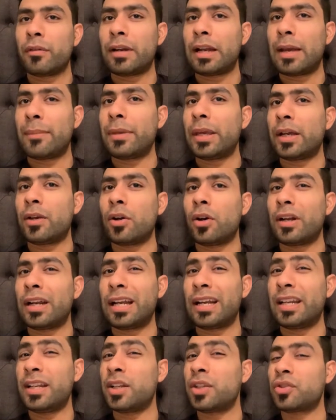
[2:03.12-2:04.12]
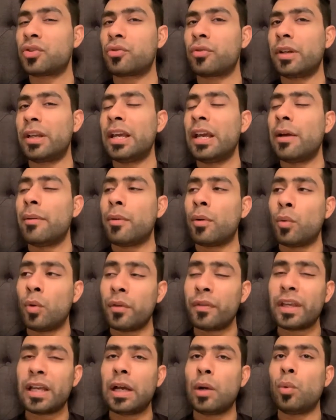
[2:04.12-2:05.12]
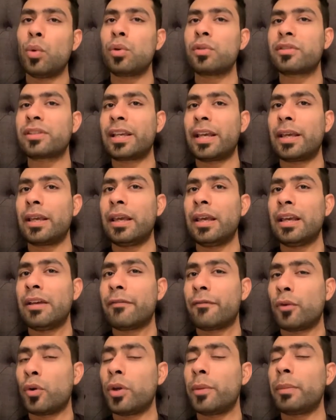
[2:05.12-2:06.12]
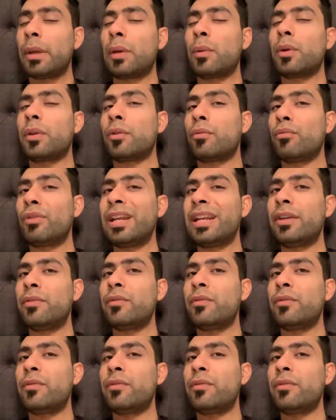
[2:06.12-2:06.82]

and Amir Khan had a history. One thing I will say, Floyd Mayweather really